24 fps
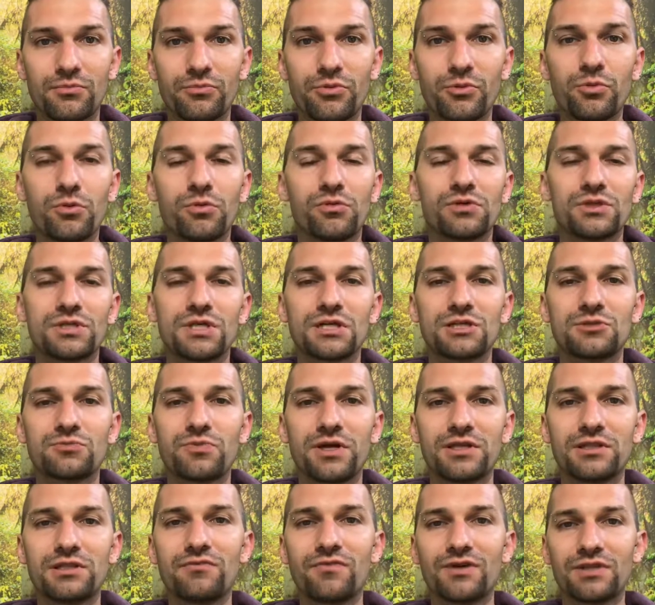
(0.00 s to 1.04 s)
People was
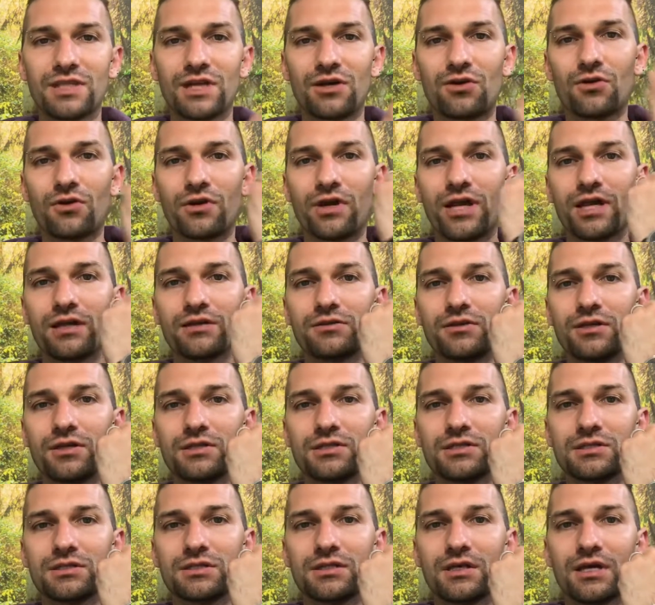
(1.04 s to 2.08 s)
expecting that I connect
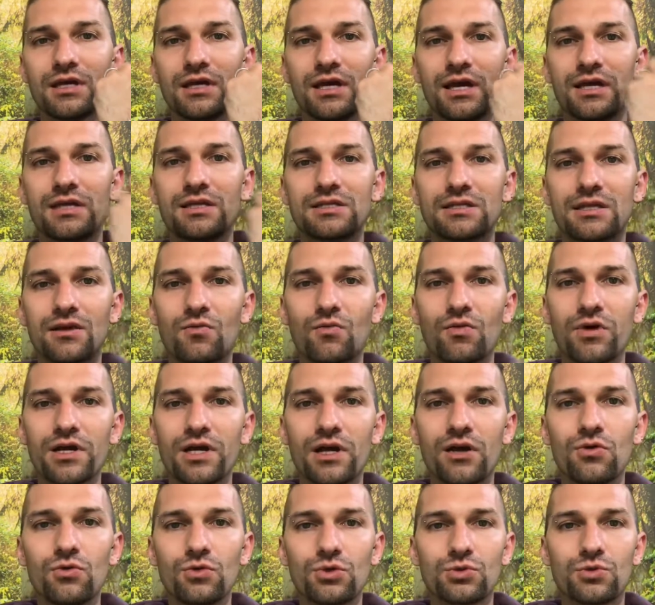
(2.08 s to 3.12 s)
this and in some way
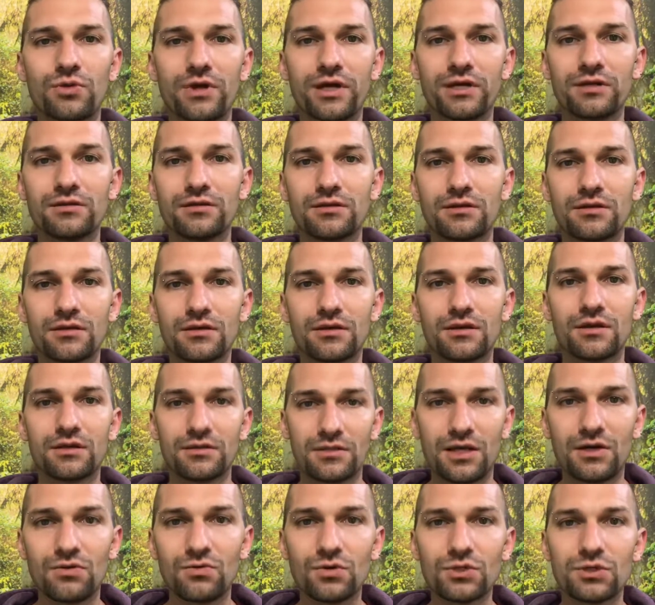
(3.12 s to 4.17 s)
I lose weight.
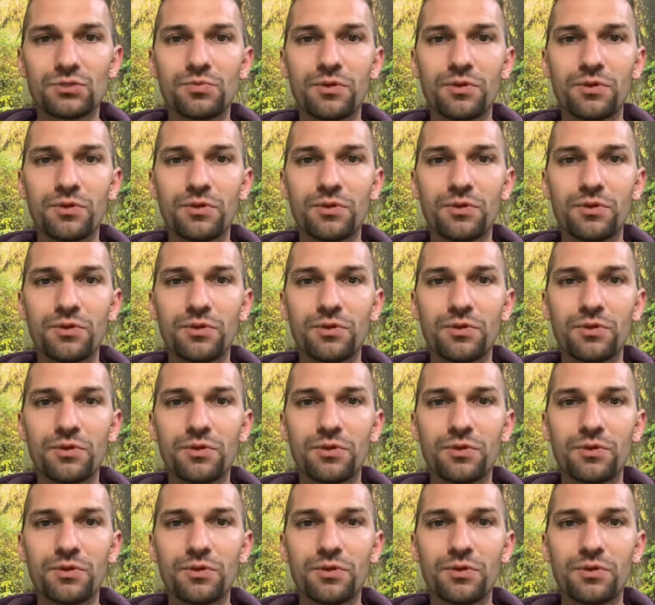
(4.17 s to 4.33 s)
That was